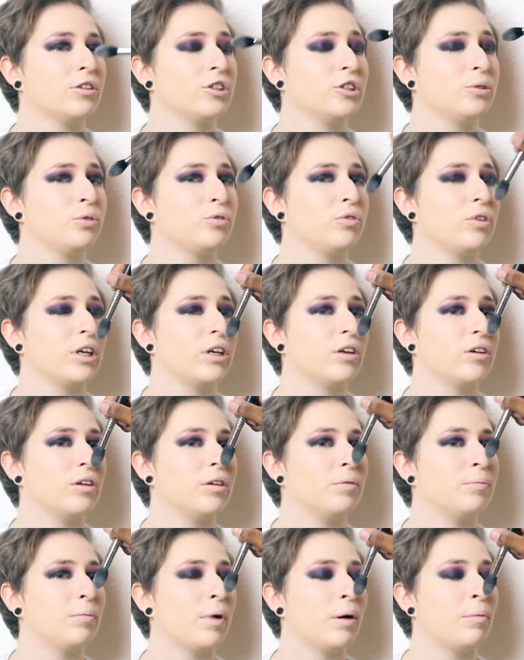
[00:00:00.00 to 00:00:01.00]
She was really
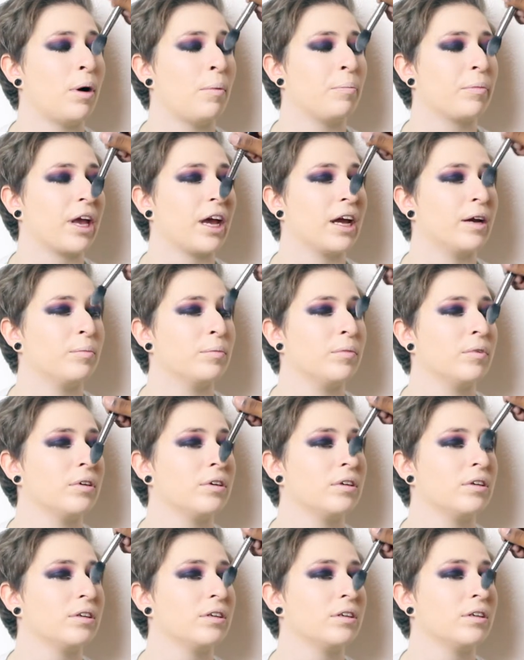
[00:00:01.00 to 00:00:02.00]
good. My mum came.
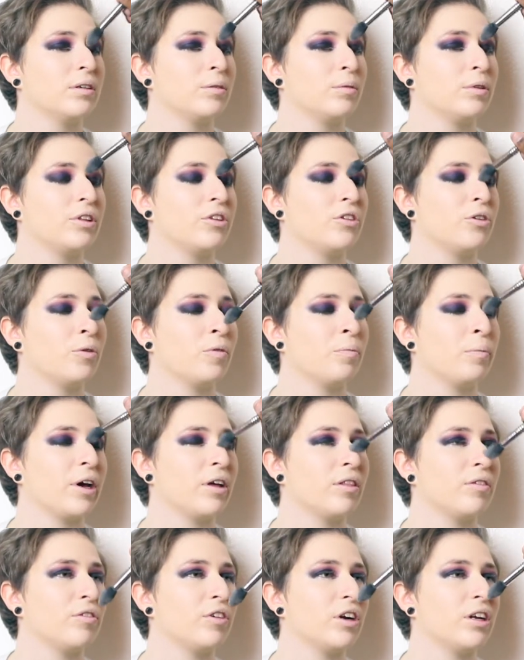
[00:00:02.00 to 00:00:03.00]
Oh. Two of my
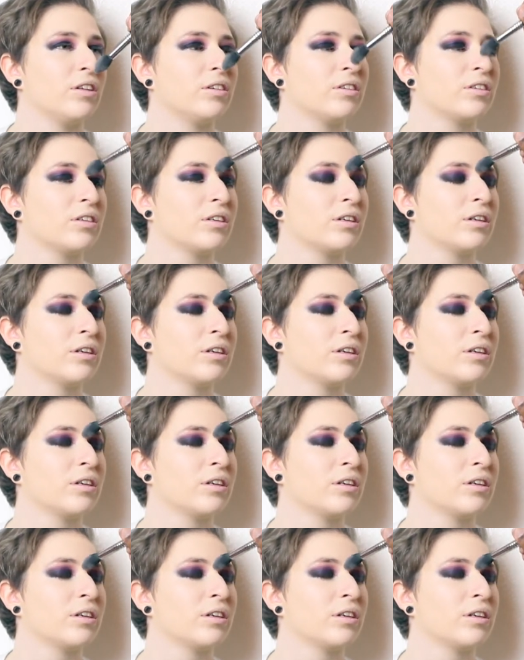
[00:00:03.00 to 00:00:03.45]
other friends.